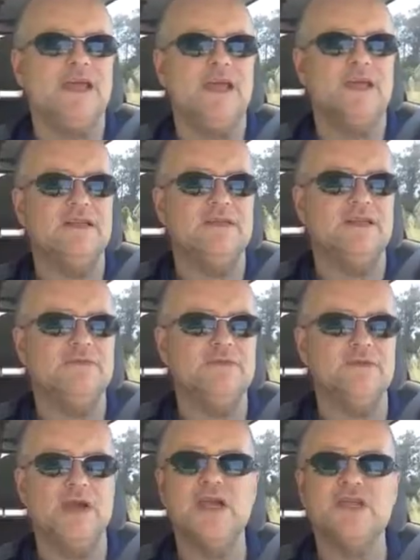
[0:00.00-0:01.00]
and the
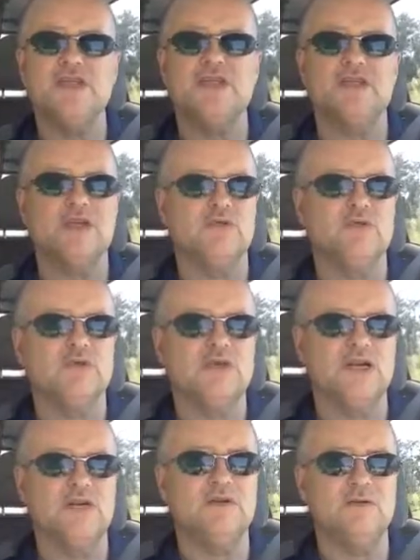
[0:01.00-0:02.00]
information is going to
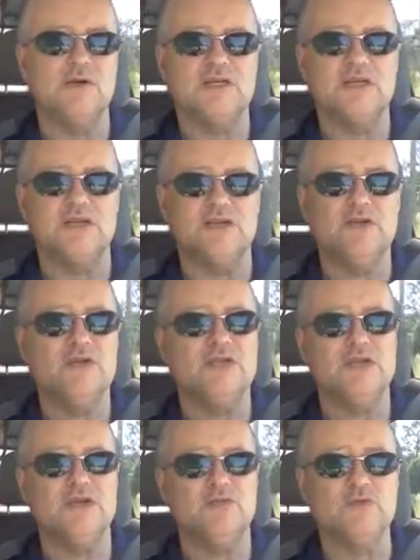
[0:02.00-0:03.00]
what it's going to do
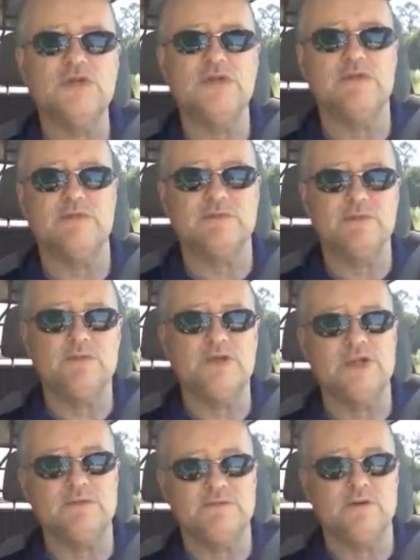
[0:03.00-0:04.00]
is going to
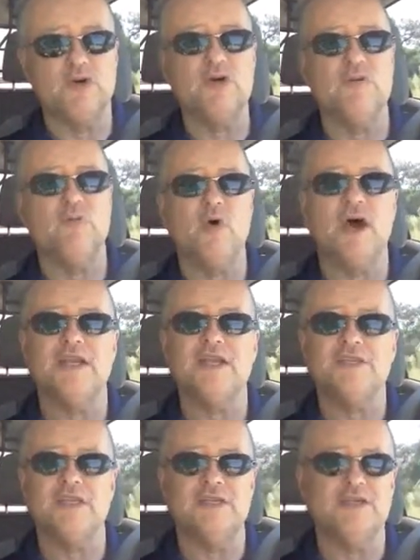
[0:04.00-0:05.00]
reaffirm why it
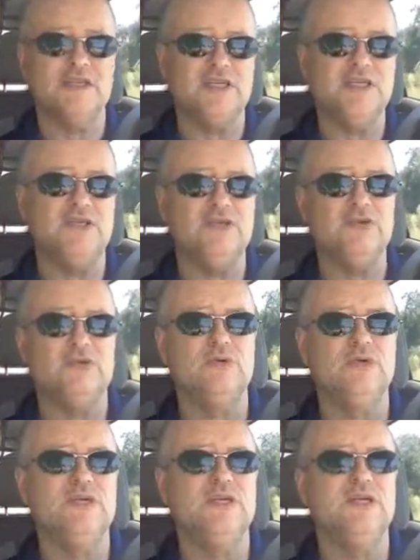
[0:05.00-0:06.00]
is that you need
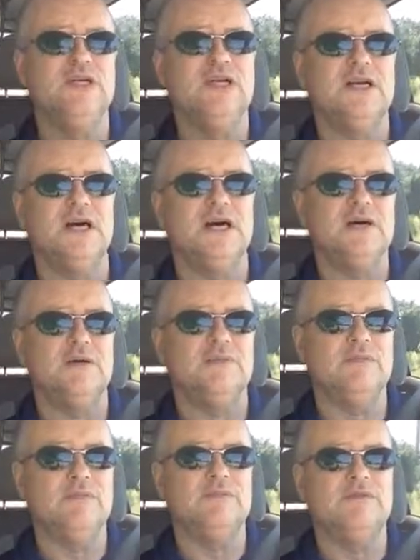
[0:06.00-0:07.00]
to
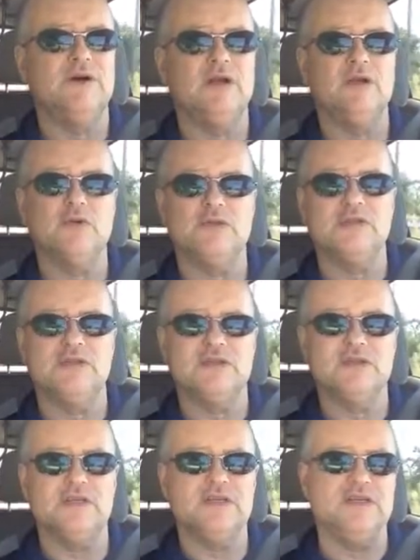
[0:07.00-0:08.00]
follow
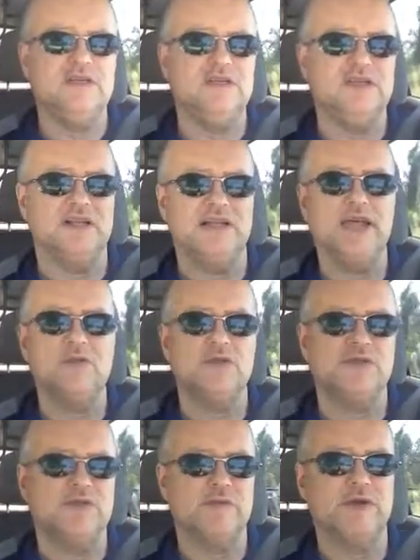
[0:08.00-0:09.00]
the
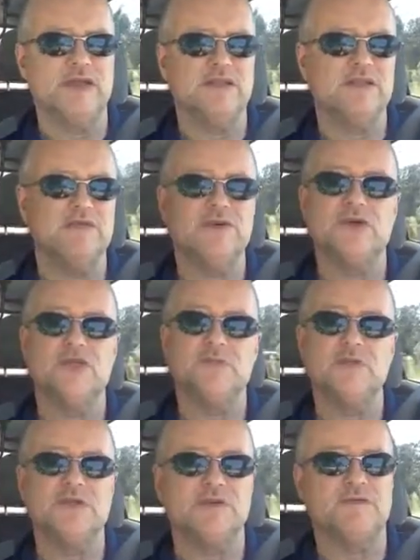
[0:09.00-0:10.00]
language of the method in a very
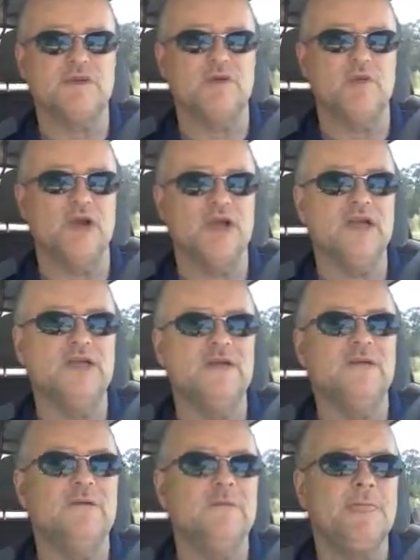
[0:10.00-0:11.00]
specific way.
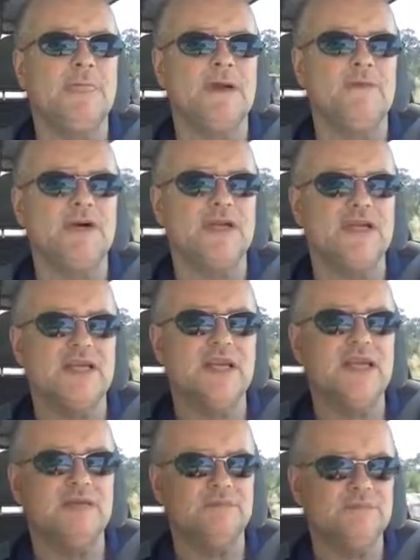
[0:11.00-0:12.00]
But
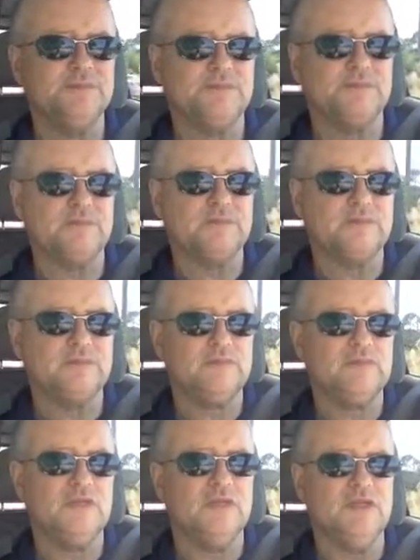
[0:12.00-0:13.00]
again,
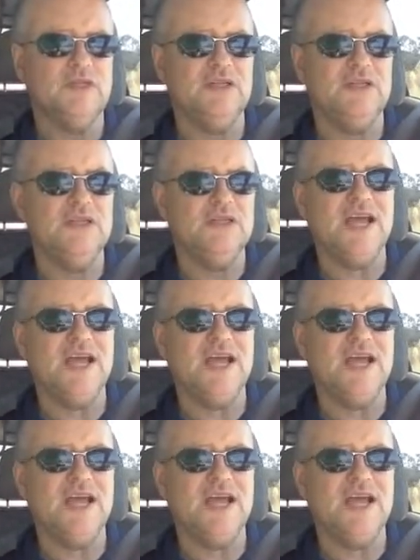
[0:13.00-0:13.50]
the